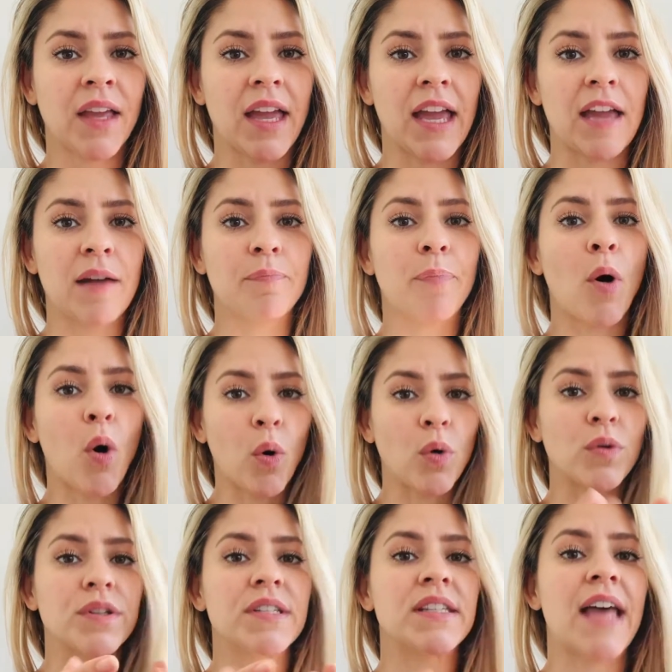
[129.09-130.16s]
it
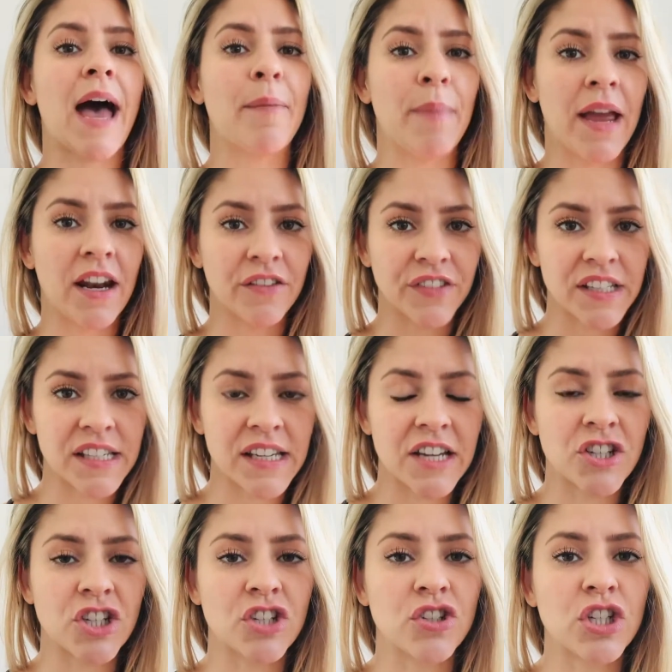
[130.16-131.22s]
pulls that
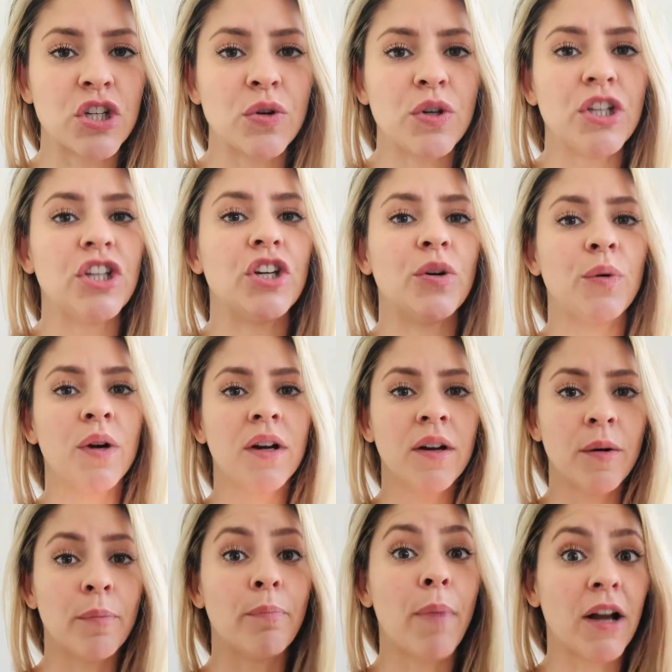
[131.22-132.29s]
manifestation to you
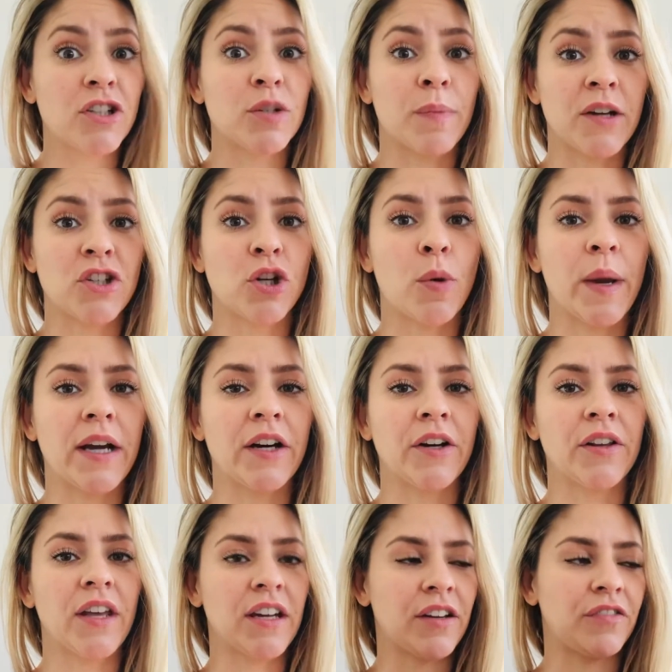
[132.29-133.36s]
much, much quicker
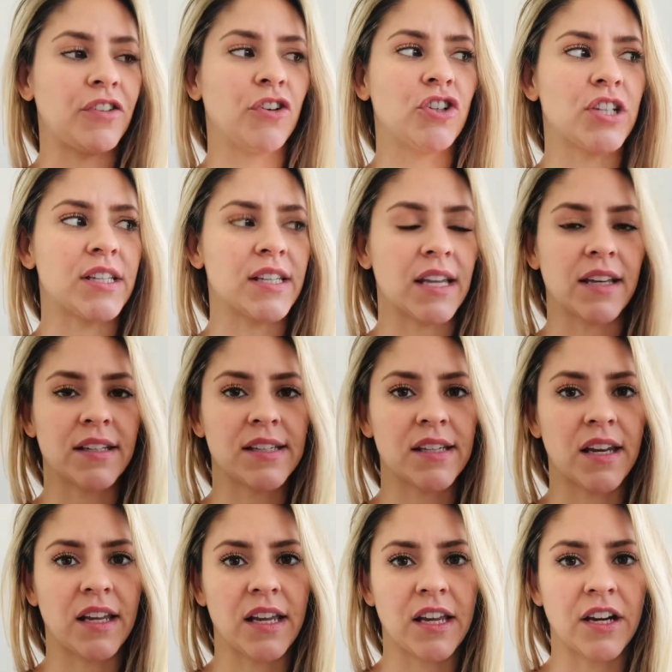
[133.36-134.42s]
than if you're just like
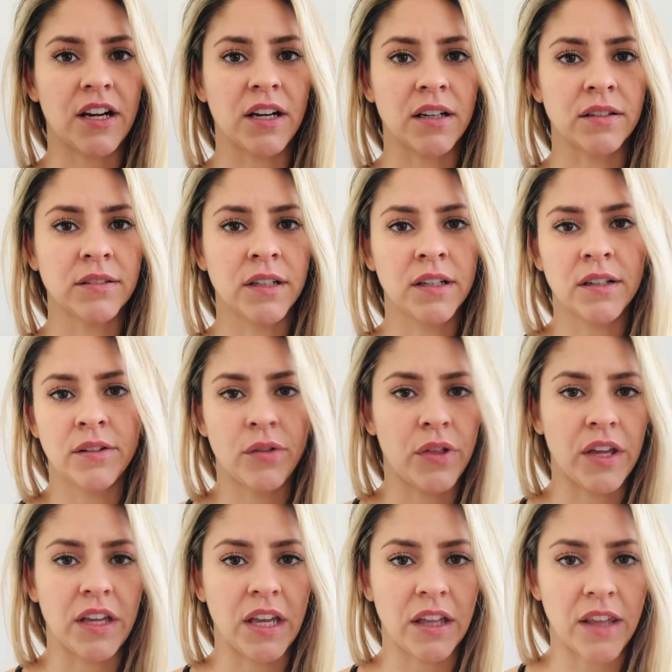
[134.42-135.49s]
sitting here
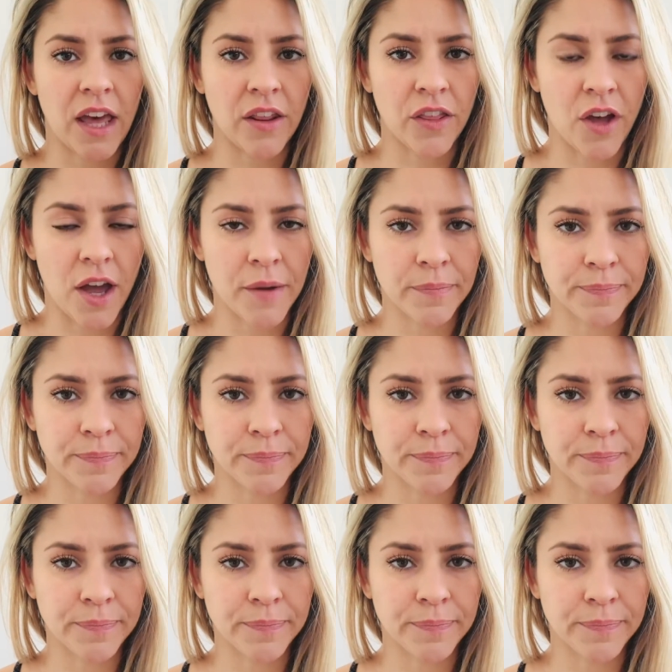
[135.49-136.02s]
thinking that thought.